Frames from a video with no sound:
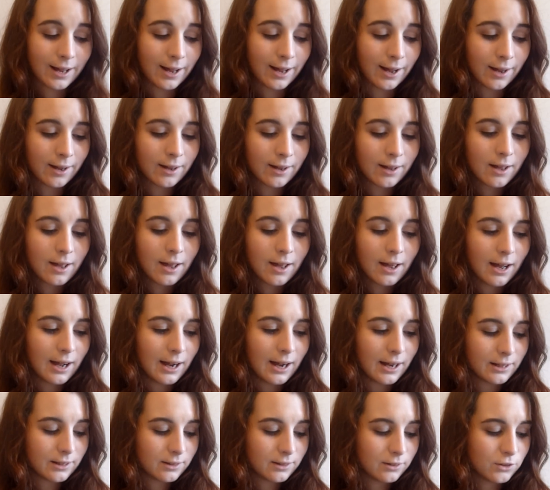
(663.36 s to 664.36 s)
there,
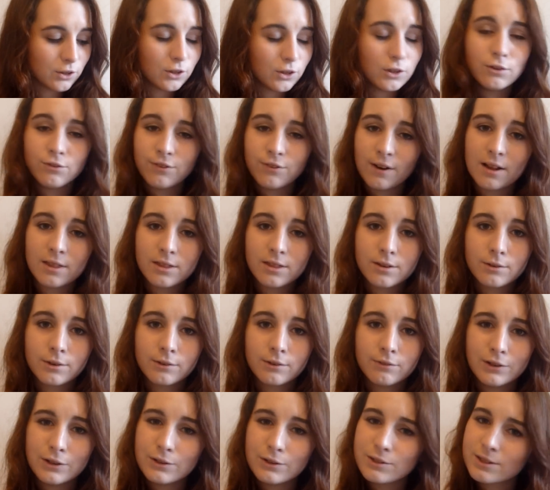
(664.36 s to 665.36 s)
and that you found the
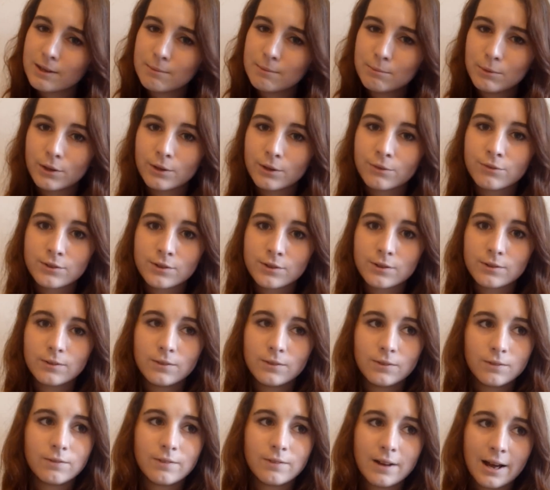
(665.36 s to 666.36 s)
review somewhat
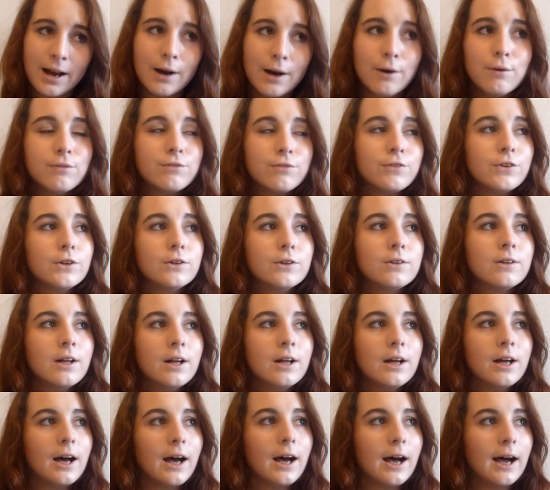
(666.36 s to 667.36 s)
helpful
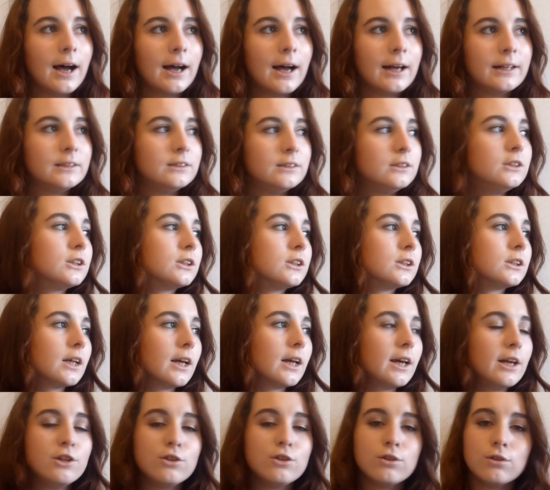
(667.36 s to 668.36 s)
and
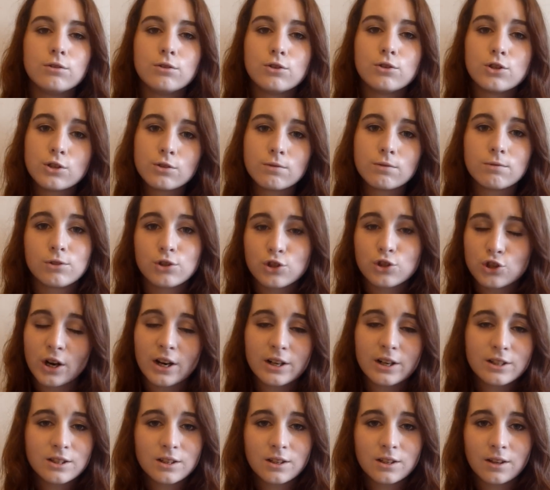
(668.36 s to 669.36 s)

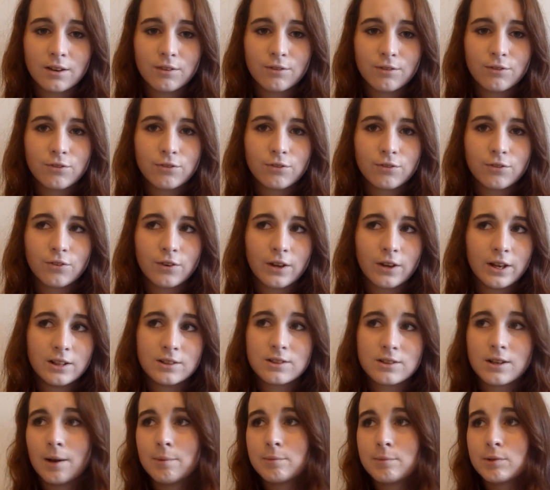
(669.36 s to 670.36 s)
instructive
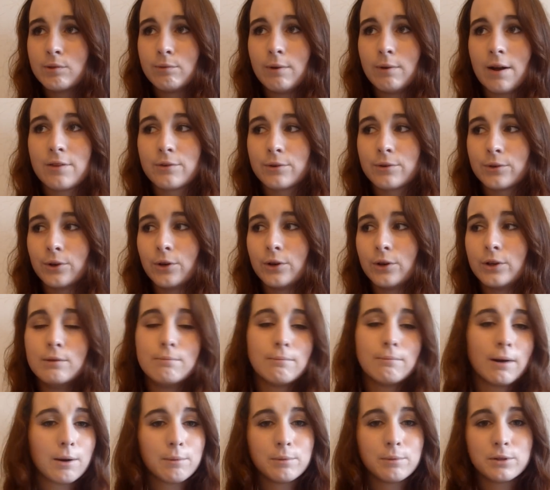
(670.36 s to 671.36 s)
in terms of whether or not you
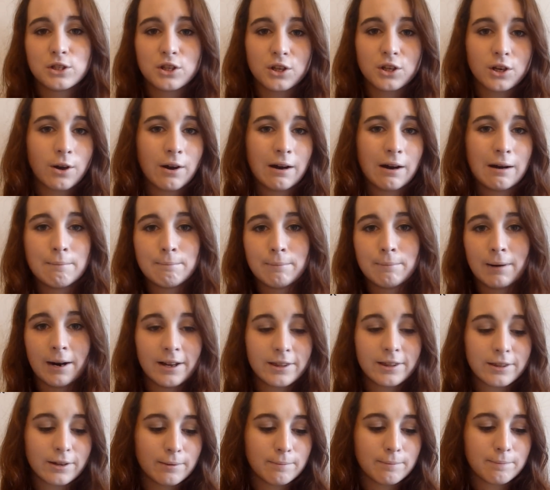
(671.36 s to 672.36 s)
might want to go out and
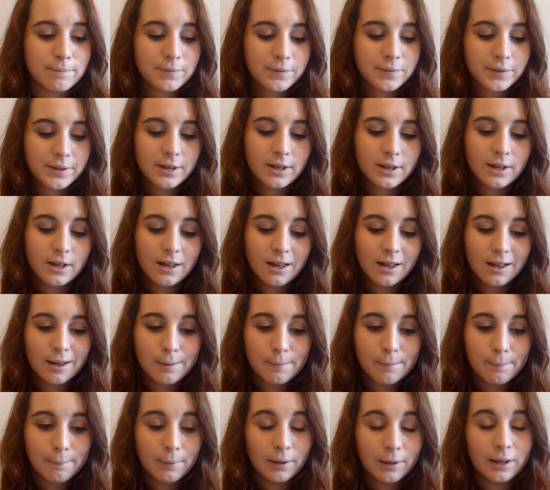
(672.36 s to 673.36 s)
buy them.
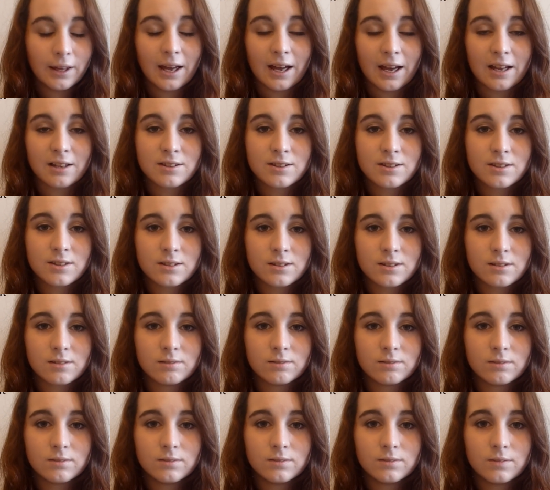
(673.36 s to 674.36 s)
But yes,
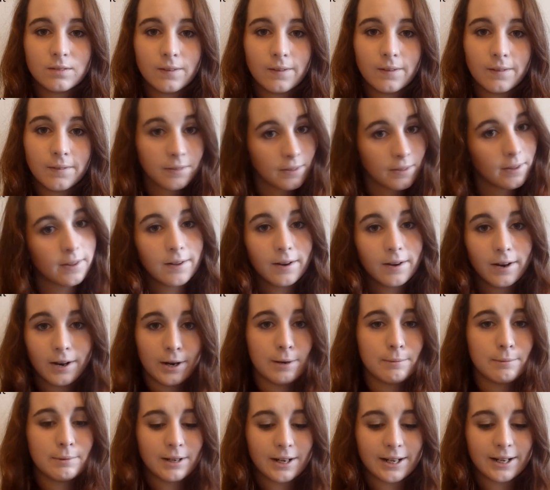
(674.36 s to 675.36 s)

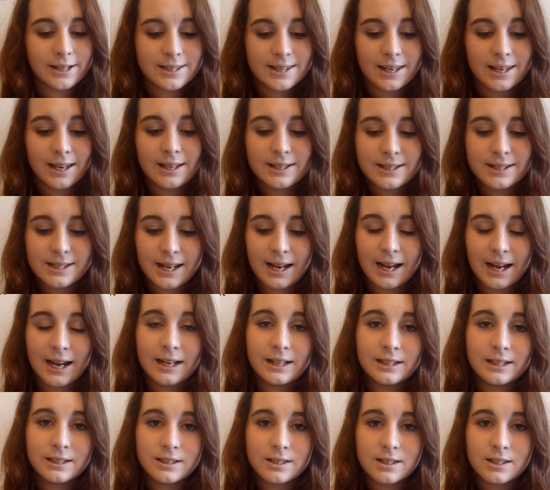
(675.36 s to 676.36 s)
I hope you liked it,
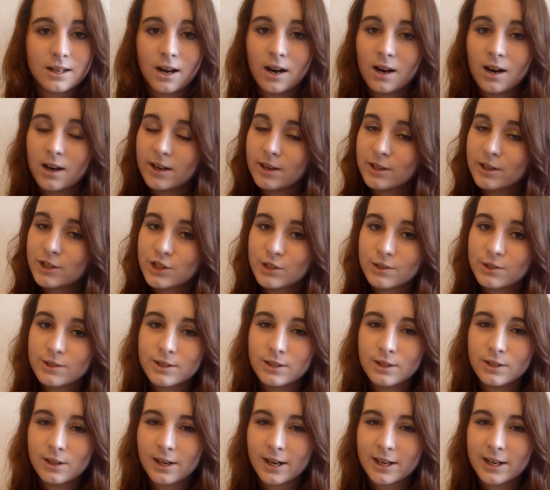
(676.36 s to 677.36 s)
and I shall
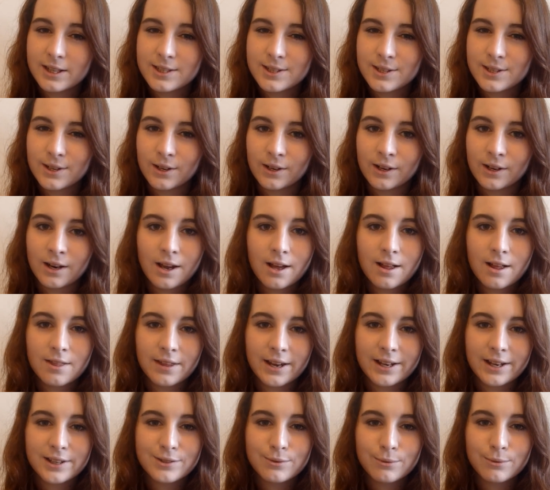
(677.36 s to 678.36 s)
see you guys soon.
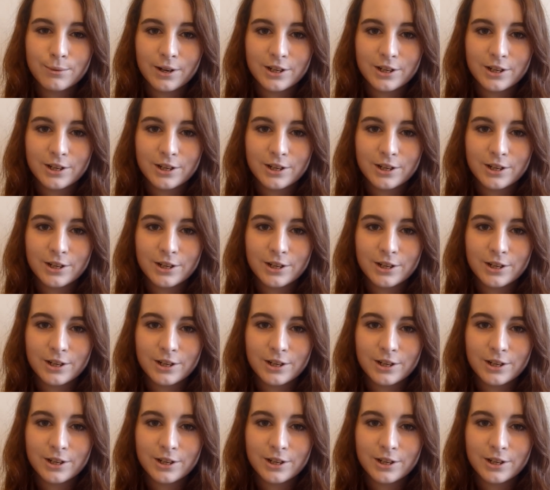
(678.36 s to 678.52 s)
Thanks for